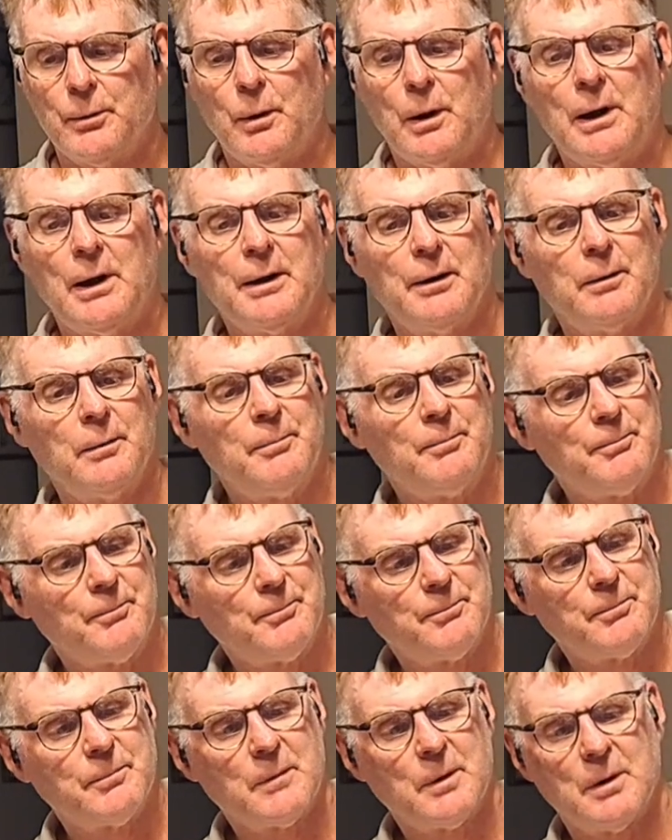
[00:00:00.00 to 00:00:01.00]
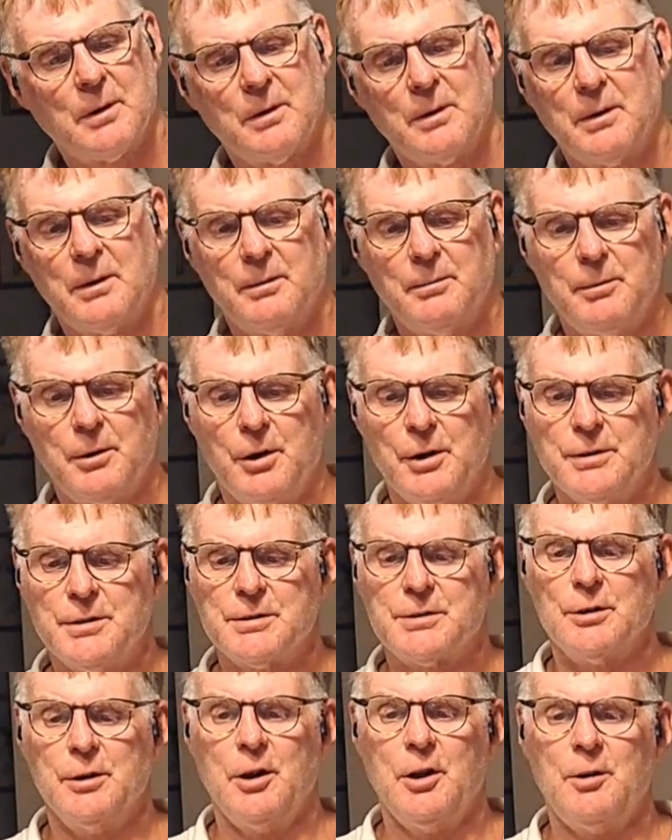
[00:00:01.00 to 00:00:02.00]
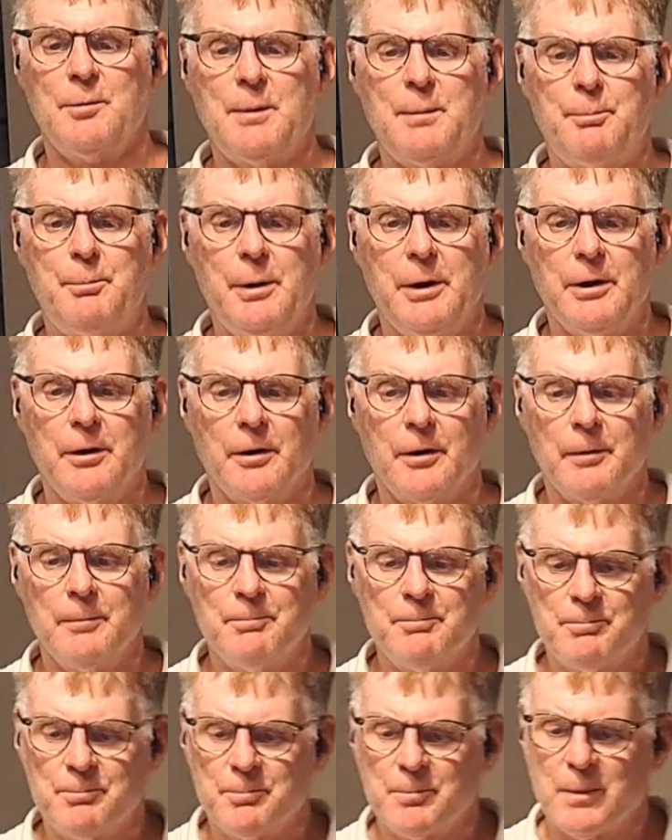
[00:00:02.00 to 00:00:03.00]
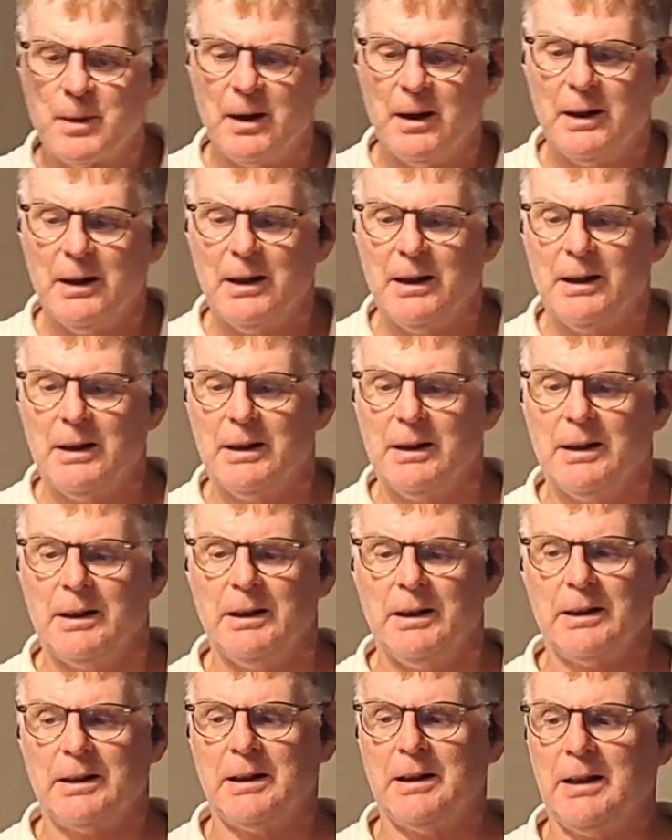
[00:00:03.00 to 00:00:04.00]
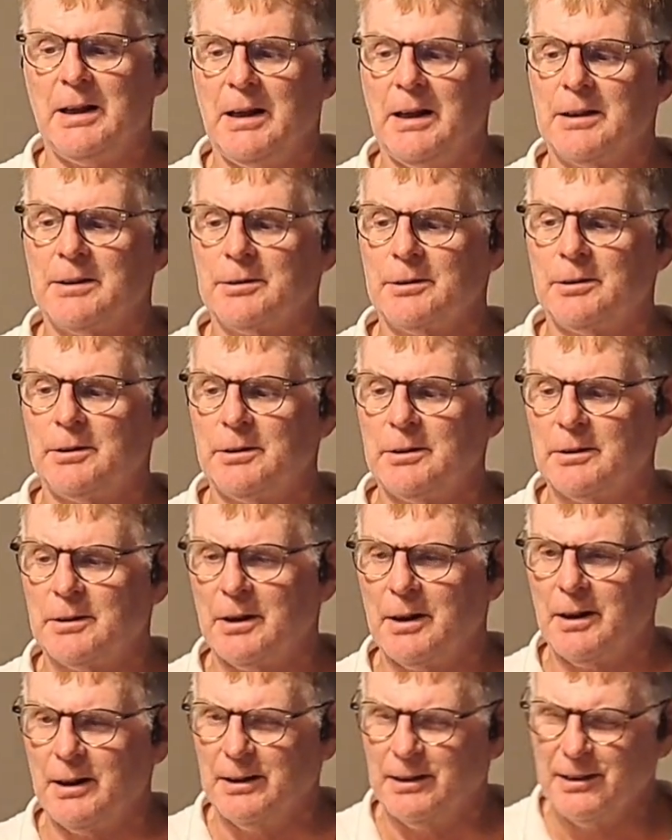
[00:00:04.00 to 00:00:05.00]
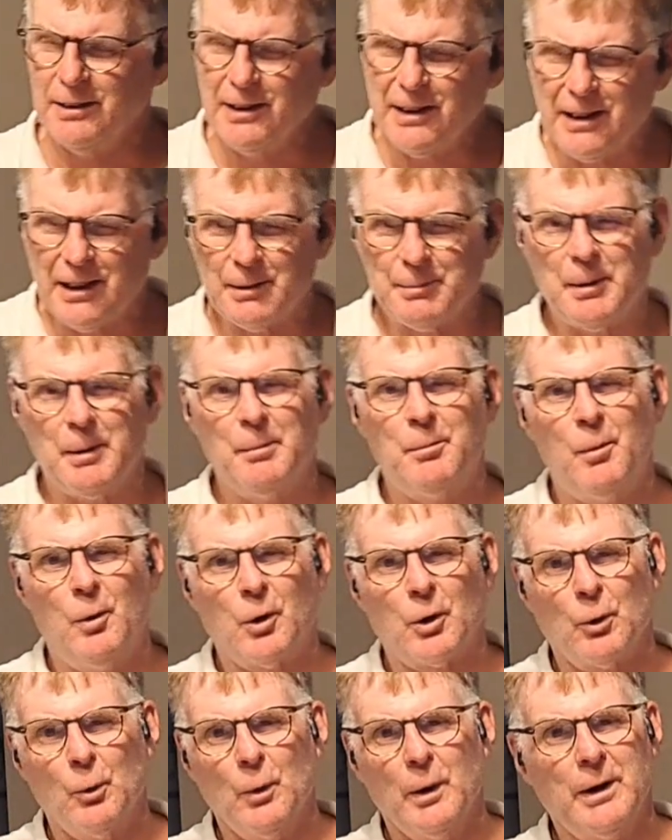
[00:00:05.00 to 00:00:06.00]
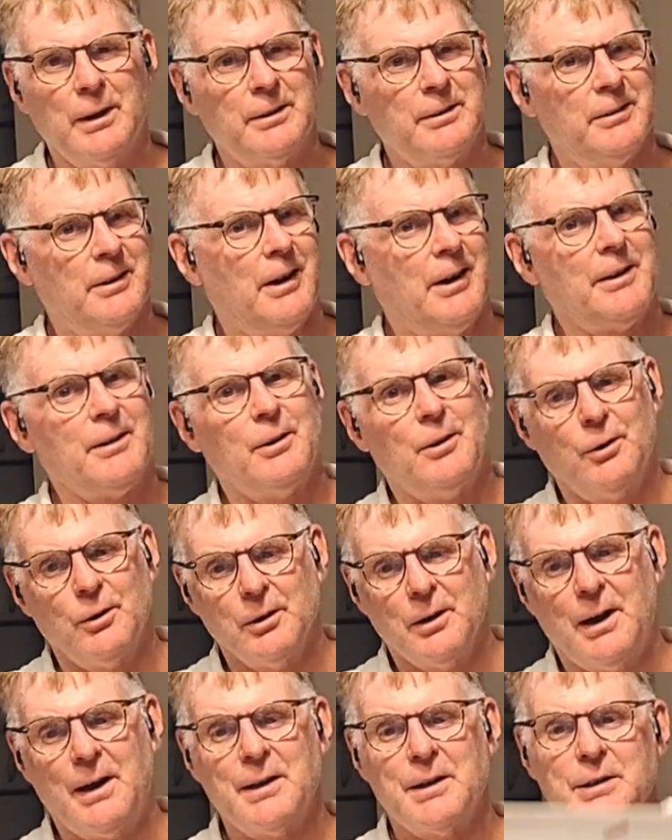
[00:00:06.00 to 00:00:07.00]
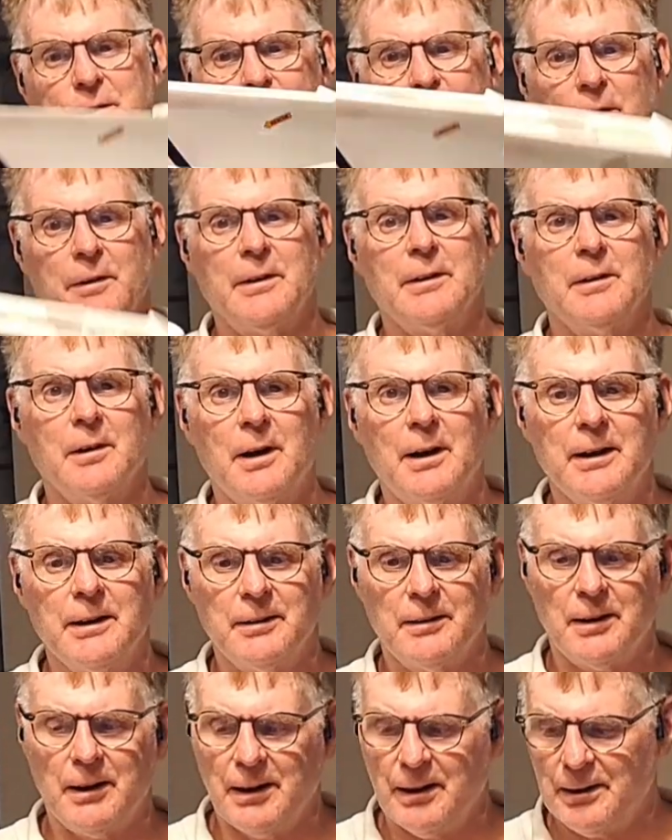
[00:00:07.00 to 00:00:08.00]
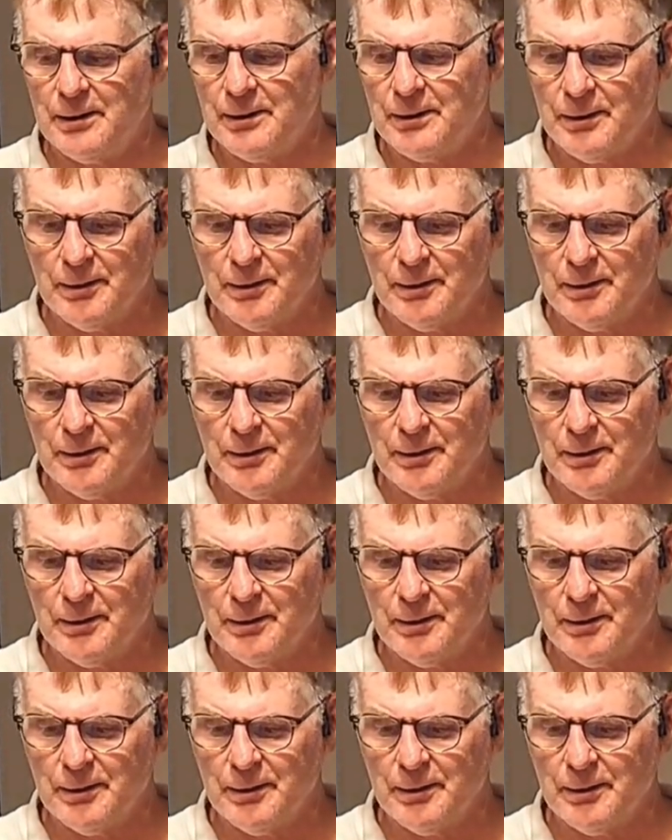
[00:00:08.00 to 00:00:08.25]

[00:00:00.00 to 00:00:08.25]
while because it's a little bit bigger. It can handle a little bit more wind, not a whole lot. It's very light, and